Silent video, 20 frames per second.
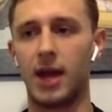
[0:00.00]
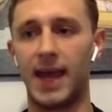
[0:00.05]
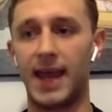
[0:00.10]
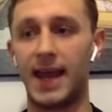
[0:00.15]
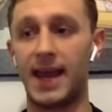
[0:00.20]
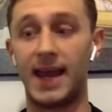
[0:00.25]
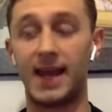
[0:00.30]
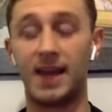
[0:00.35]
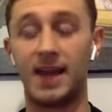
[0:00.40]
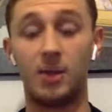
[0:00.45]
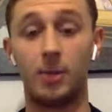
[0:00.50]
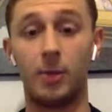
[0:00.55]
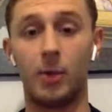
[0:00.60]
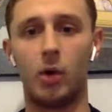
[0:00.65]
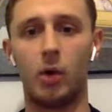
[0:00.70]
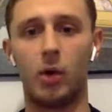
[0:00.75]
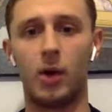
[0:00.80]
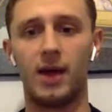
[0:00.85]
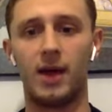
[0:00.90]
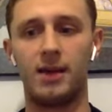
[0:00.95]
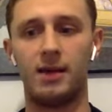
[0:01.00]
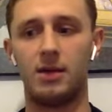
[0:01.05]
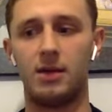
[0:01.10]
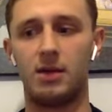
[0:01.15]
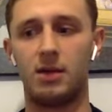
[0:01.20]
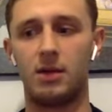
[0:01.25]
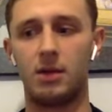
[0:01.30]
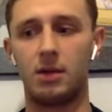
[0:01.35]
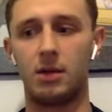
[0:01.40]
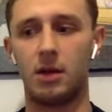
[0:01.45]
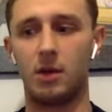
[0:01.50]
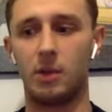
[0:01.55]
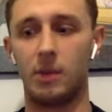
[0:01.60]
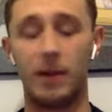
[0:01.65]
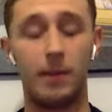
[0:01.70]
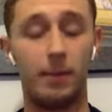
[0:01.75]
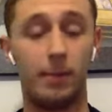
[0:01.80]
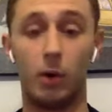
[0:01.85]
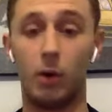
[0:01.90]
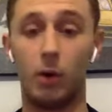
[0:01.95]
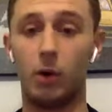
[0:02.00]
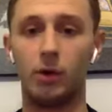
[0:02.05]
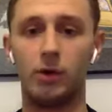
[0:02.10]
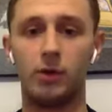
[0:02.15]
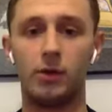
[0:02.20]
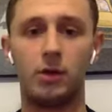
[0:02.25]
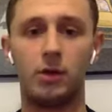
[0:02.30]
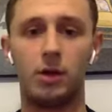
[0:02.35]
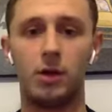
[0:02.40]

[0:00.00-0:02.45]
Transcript: in any sport is being bored.